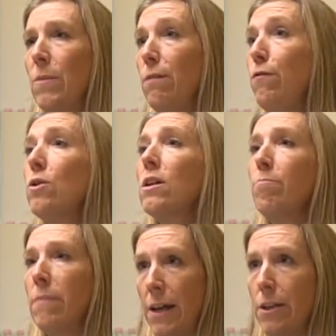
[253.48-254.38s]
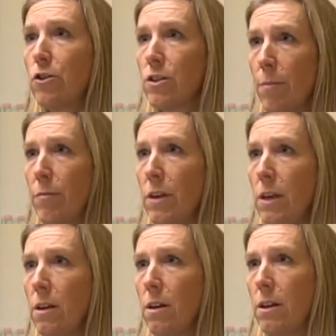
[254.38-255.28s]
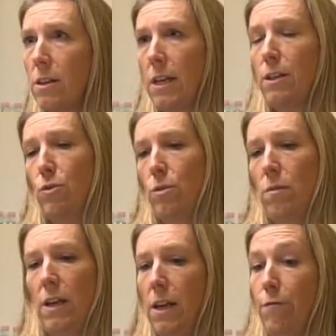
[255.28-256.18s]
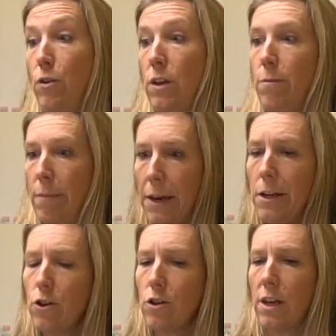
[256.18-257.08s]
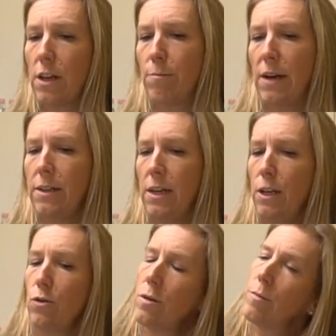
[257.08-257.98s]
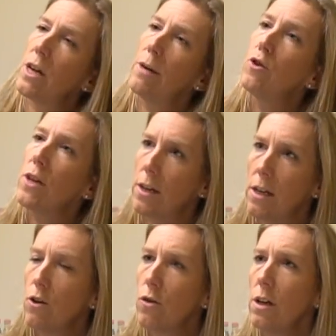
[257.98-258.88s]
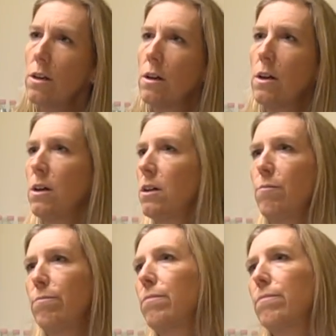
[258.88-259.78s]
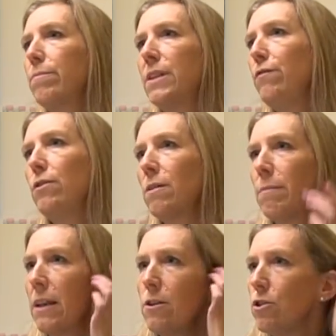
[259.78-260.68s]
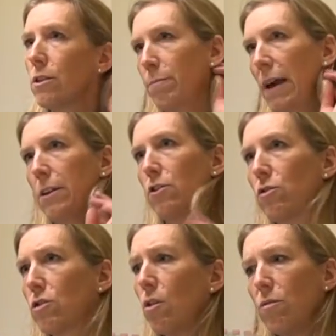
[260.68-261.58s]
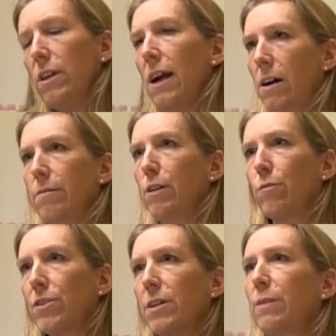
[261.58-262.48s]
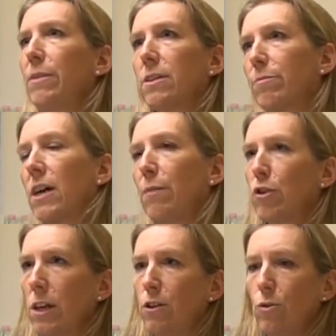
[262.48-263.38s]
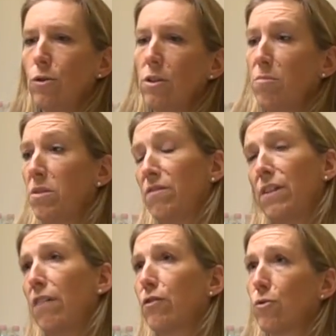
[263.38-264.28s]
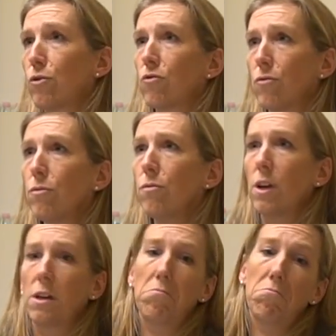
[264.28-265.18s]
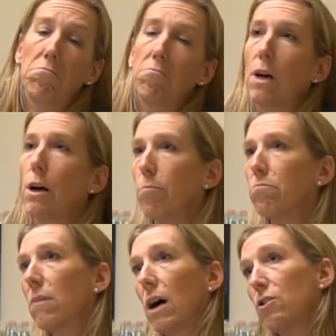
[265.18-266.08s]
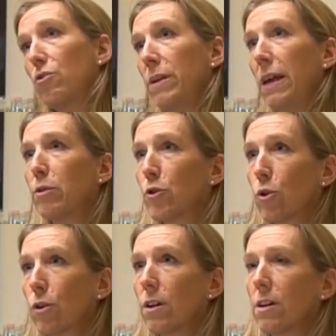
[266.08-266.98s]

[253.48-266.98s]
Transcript: if you can manage something, it takes you, it might take you some time to get into it, but if you can manage, you can manage. So yeah, it will take me some time to get used to it, but if I have a good crew, then I should be able to